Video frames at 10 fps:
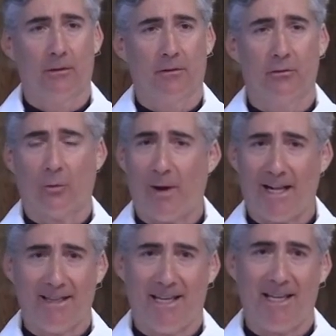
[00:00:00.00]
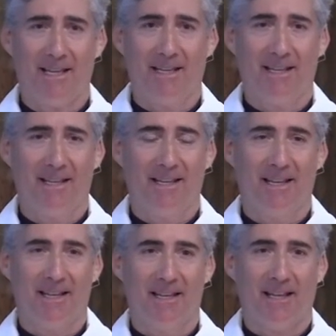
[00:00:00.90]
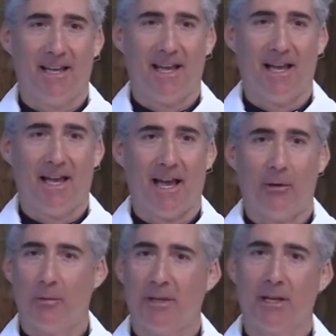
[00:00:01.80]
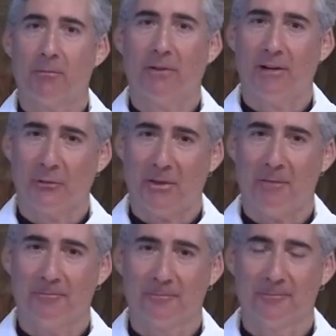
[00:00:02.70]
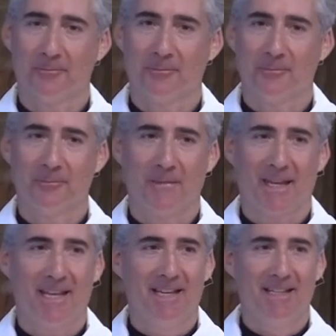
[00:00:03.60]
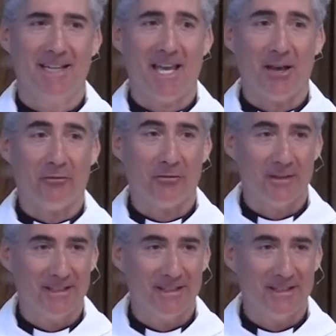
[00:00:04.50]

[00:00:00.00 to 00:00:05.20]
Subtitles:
directly how we become friends with him. If